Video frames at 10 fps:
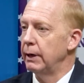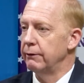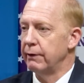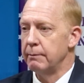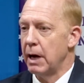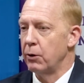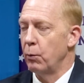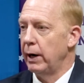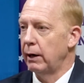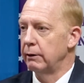And if I'm not
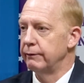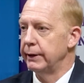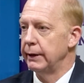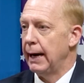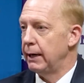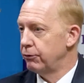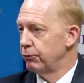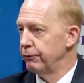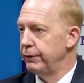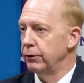aware of it and it's
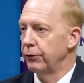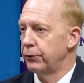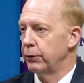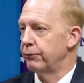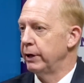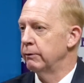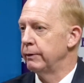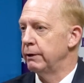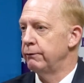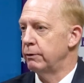revealed through a Freedom of
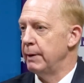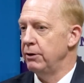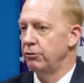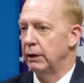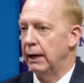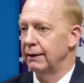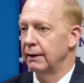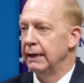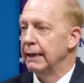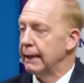the Information Act,
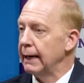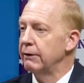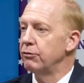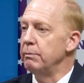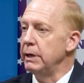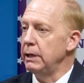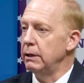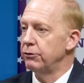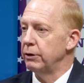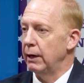that gives me
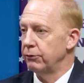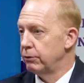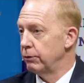a chance to